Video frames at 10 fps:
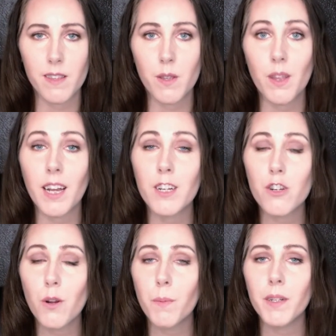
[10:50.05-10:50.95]
and so that can
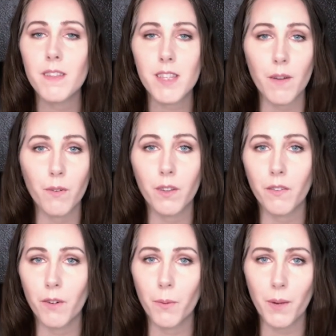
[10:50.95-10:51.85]
show up in several
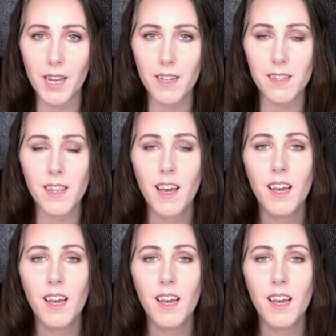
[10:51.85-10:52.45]
different ways.